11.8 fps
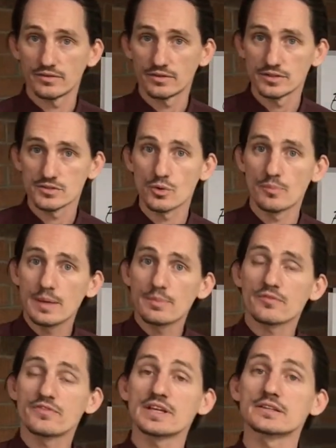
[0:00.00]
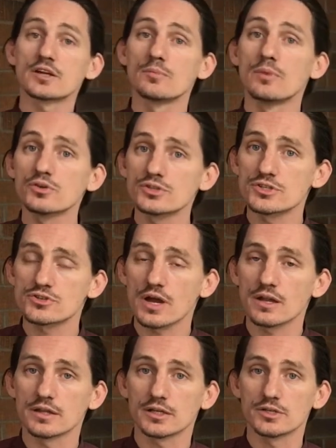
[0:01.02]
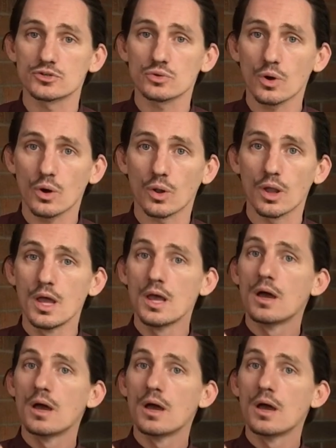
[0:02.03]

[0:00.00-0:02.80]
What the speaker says: So when people feel like their emotions are out of their control,